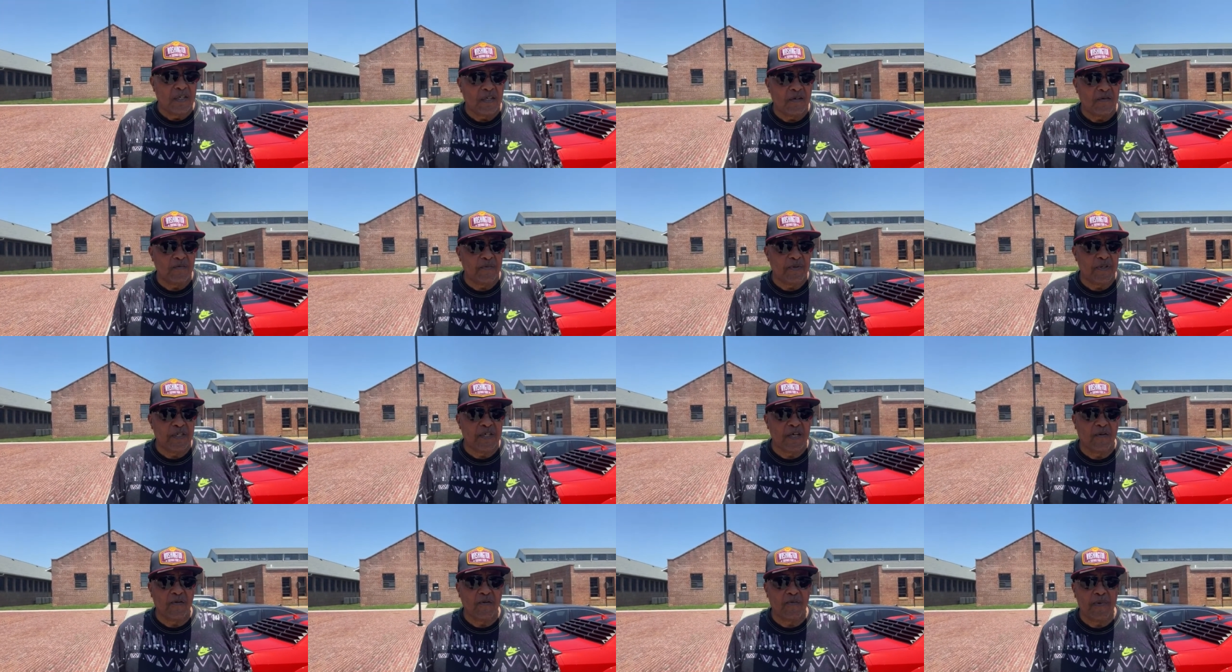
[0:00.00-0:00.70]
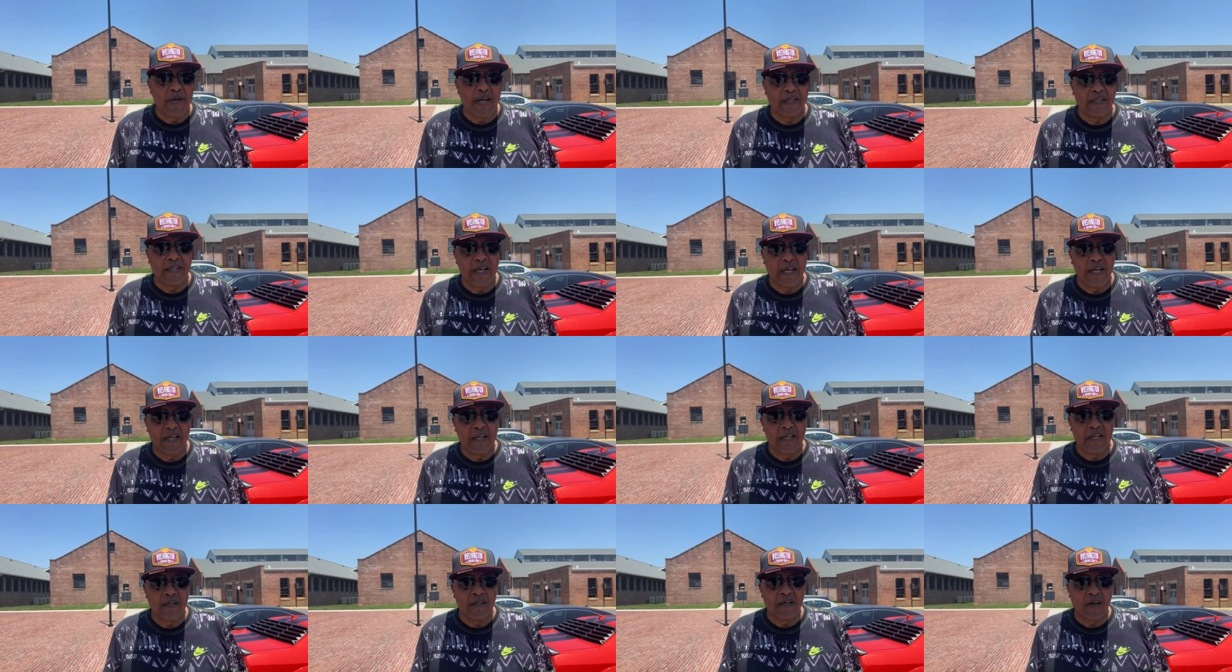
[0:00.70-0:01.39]
I'll be coming back
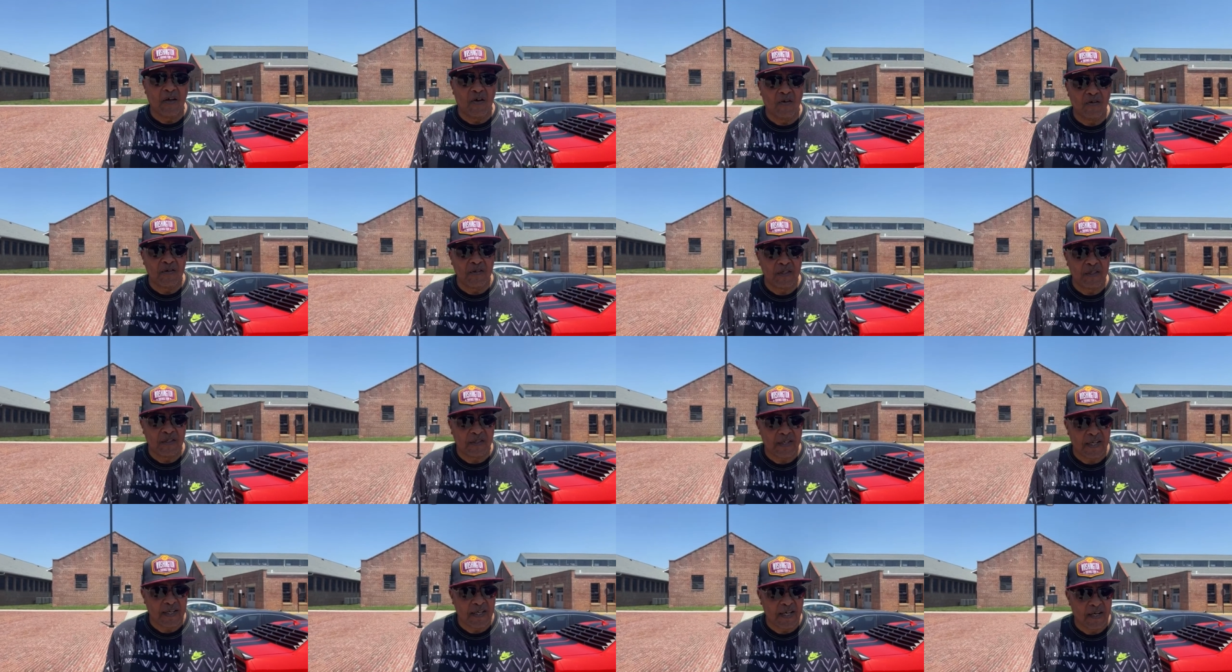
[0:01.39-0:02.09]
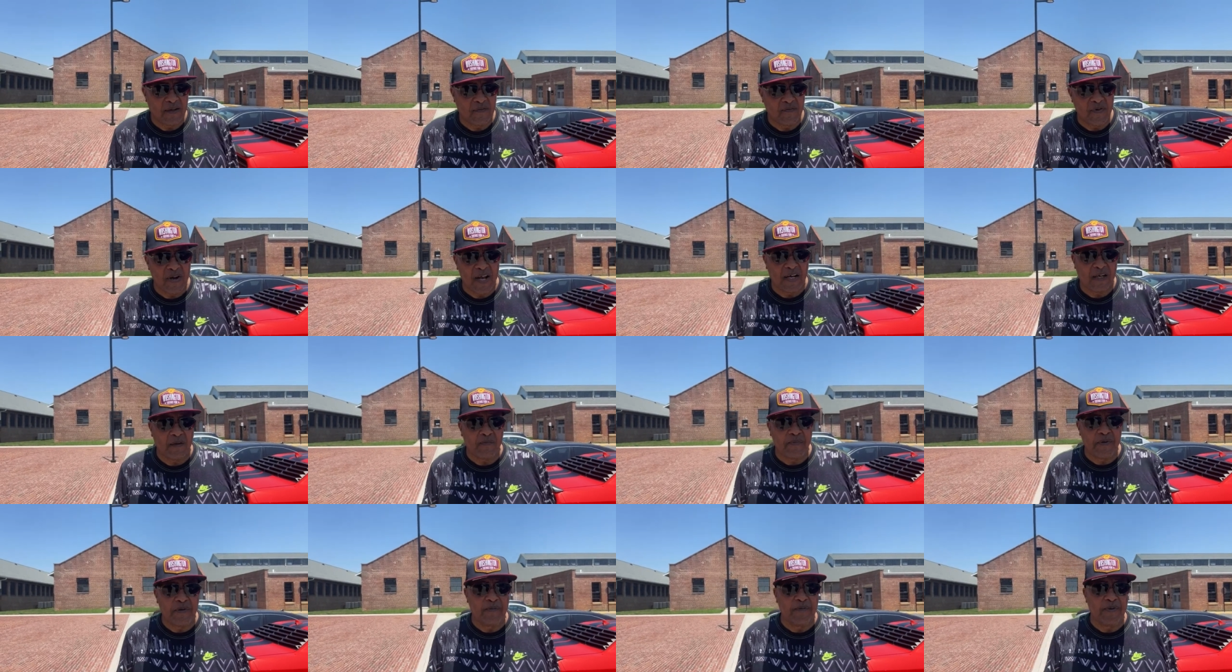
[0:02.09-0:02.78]
down here to Lorton because I got a rack
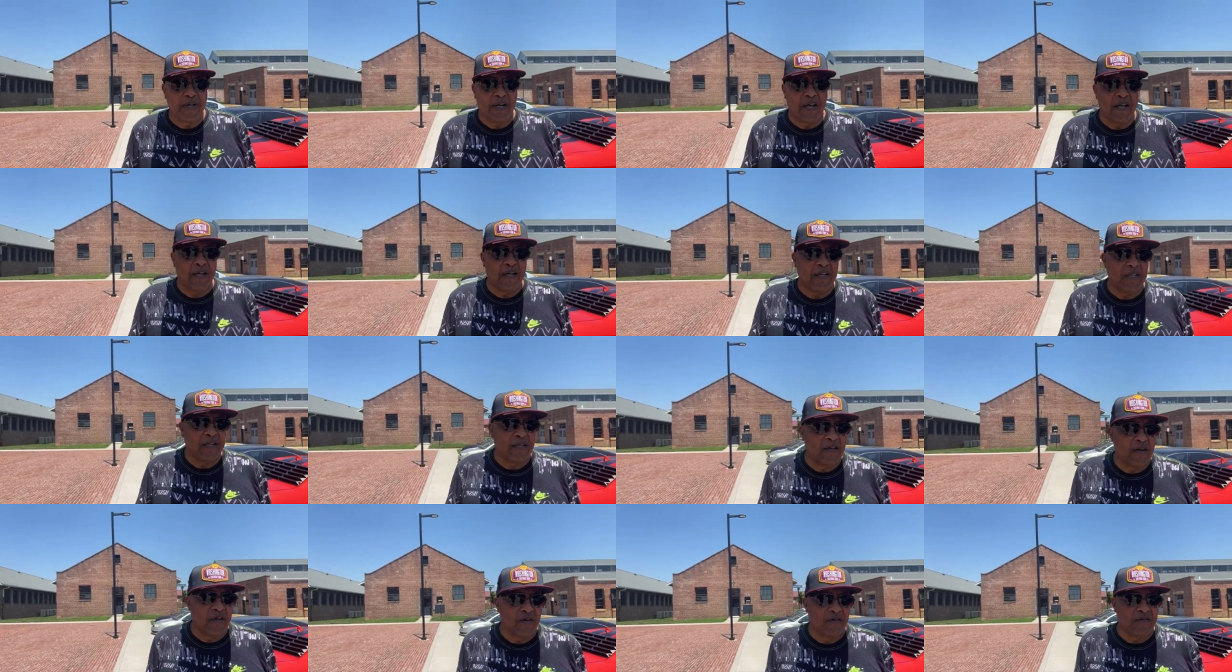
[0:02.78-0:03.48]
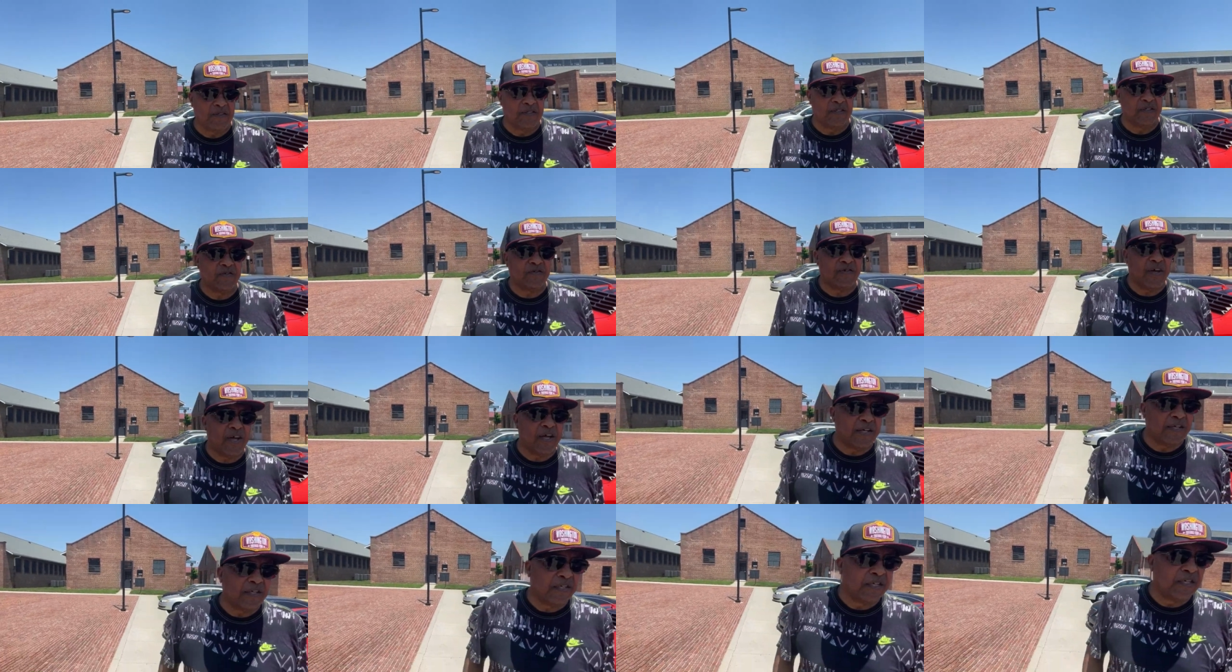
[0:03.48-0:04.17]
of people down here in Lorton that's
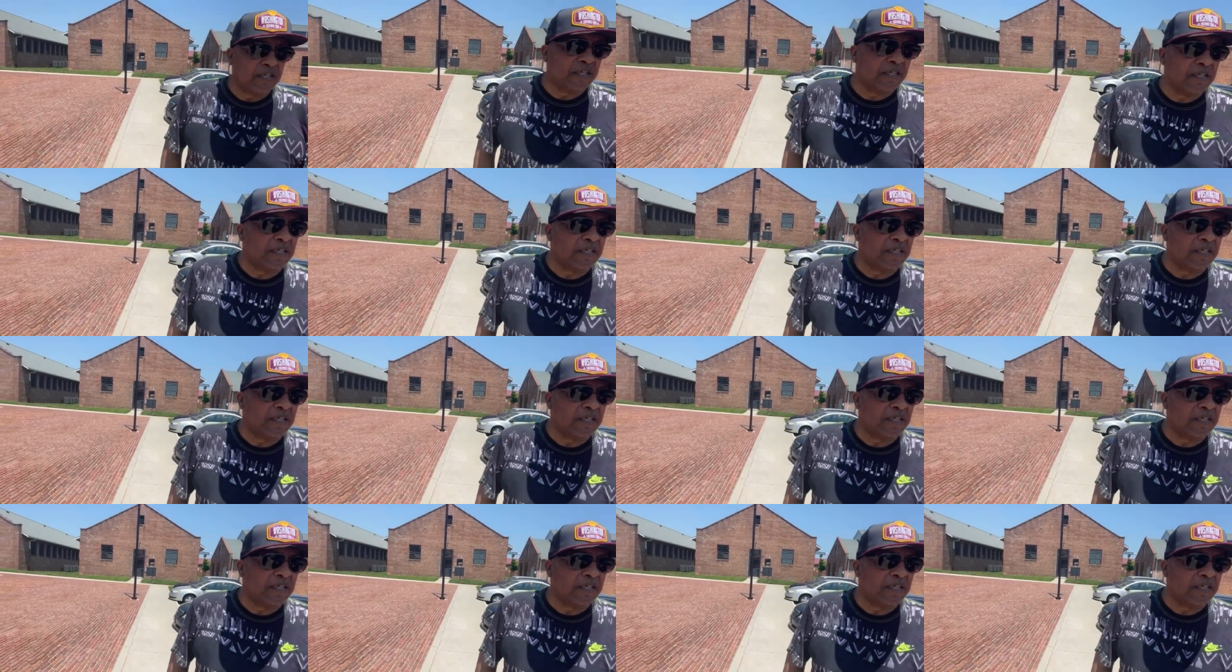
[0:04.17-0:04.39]
trying to get